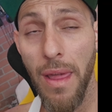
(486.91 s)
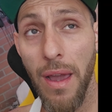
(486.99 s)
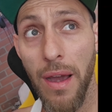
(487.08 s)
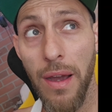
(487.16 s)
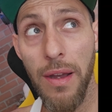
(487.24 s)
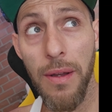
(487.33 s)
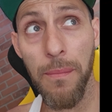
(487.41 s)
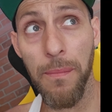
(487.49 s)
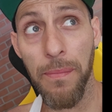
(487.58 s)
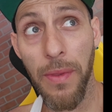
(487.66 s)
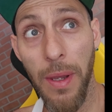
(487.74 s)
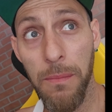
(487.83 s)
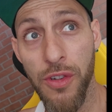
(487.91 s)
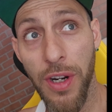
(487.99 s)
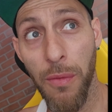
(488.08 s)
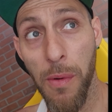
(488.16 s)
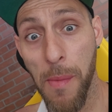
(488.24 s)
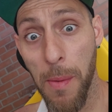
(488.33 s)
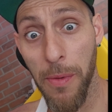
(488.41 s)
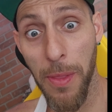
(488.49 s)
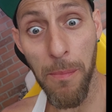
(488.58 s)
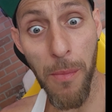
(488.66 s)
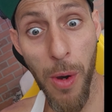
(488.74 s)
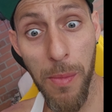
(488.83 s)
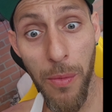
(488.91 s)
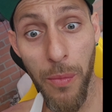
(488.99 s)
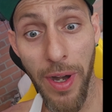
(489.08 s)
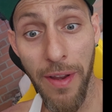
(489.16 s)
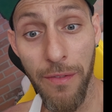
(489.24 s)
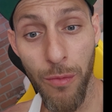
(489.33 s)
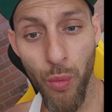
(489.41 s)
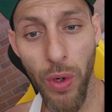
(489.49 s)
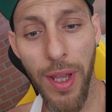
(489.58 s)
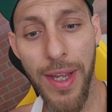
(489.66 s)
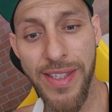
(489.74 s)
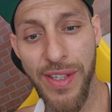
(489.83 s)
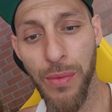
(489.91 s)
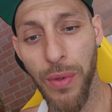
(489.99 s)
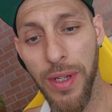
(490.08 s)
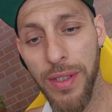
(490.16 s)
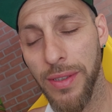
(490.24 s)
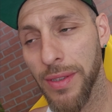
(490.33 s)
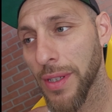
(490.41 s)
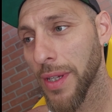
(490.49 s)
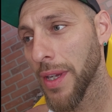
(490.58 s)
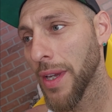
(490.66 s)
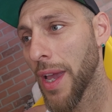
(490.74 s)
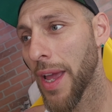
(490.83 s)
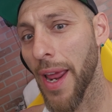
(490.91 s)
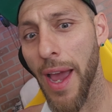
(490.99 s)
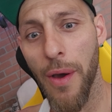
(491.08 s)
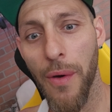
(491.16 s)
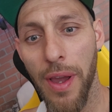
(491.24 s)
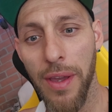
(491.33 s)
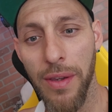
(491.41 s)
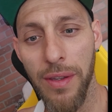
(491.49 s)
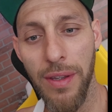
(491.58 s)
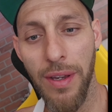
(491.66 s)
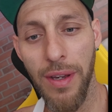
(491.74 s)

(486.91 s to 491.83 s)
I'm trying to remember the moment when I realized it was and how I